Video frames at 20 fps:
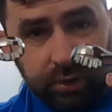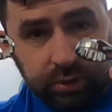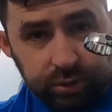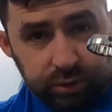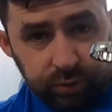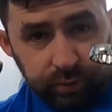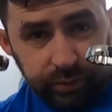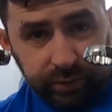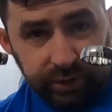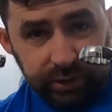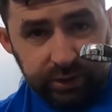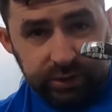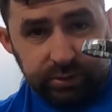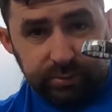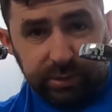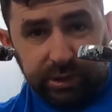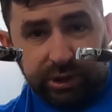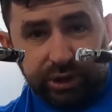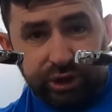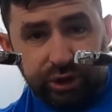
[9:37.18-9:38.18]
So we need to
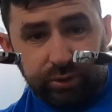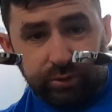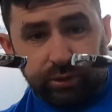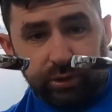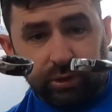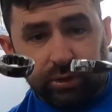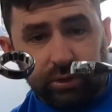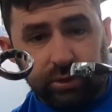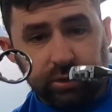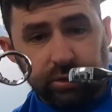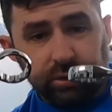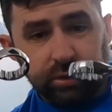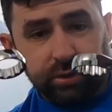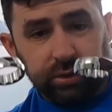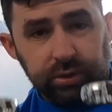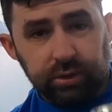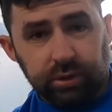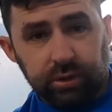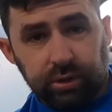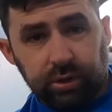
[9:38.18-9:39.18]
make sure,
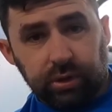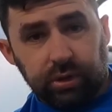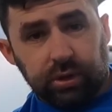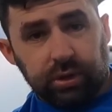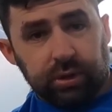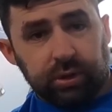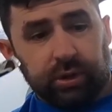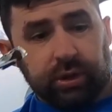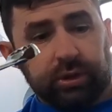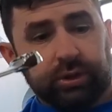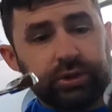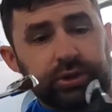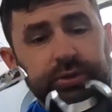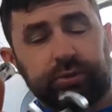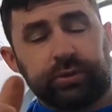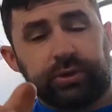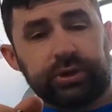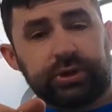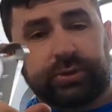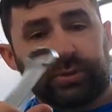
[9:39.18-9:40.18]
let's
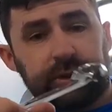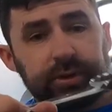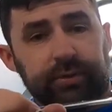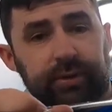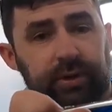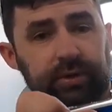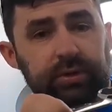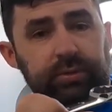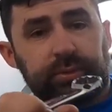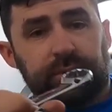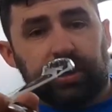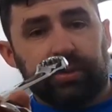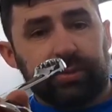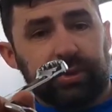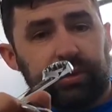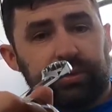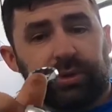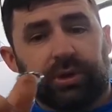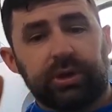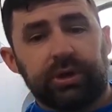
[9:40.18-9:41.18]
do it this way around, it might
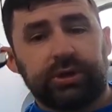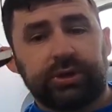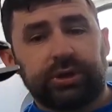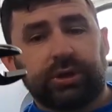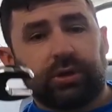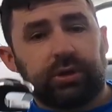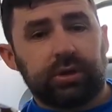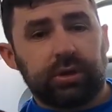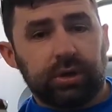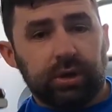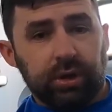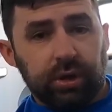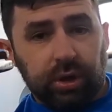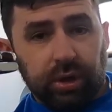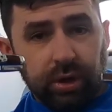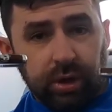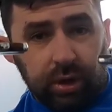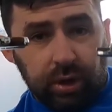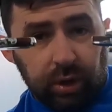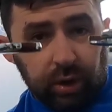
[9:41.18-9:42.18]
be a bit easier.
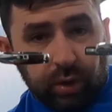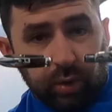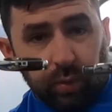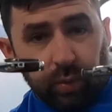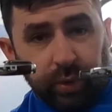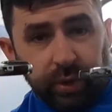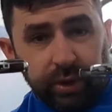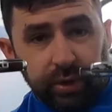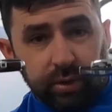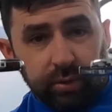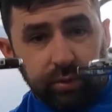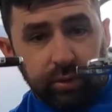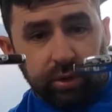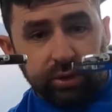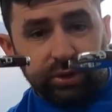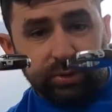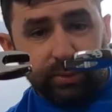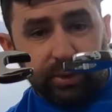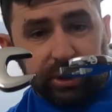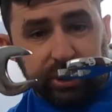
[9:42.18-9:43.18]
We've
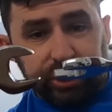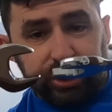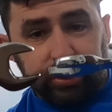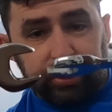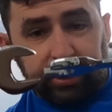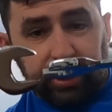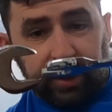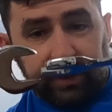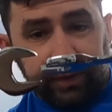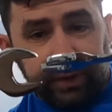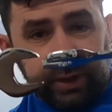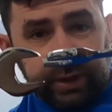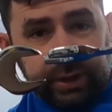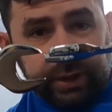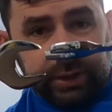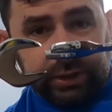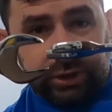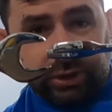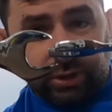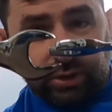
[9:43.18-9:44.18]
got to make sure that
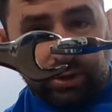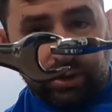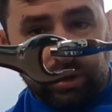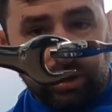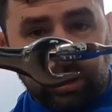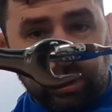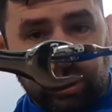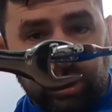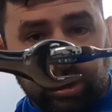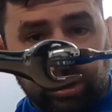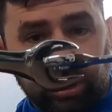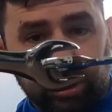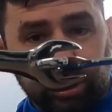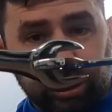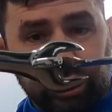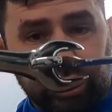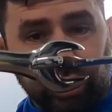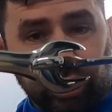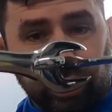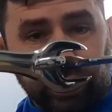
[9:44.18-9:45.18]
these
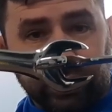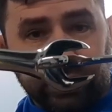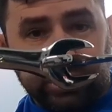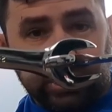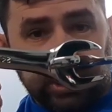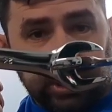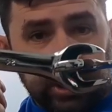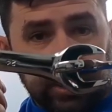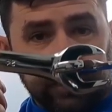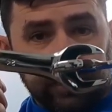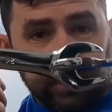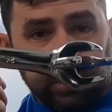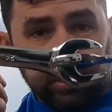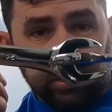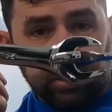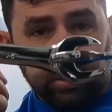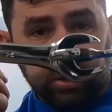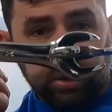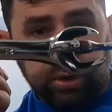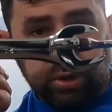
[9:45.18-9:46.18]
join together
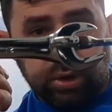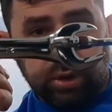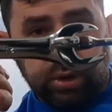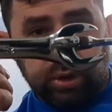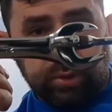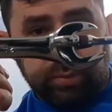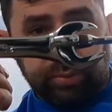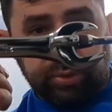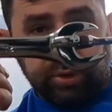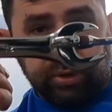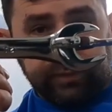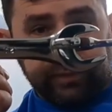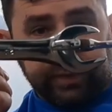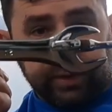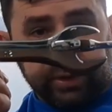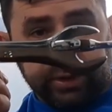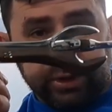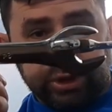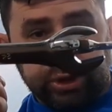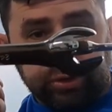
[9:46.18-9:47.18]

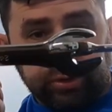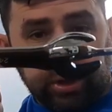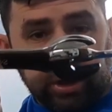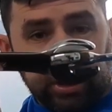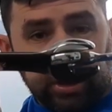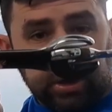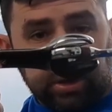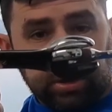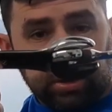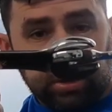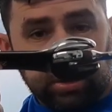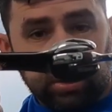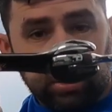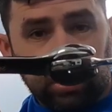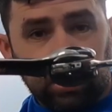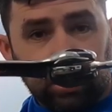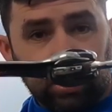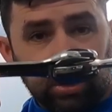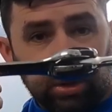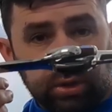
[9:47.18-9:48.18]
perfectly straight,
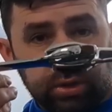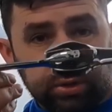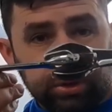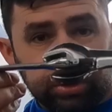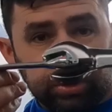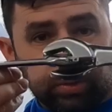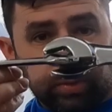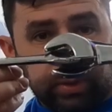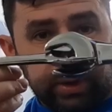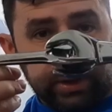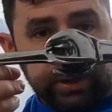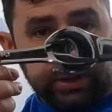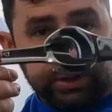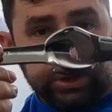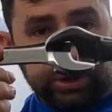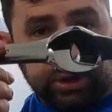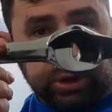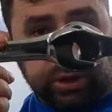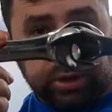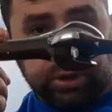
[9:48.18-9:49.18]
so when it
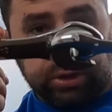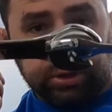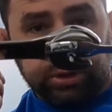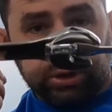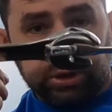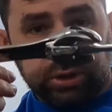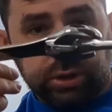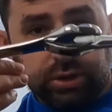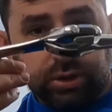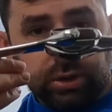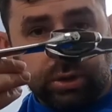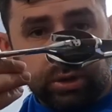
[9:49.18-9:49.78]
turns,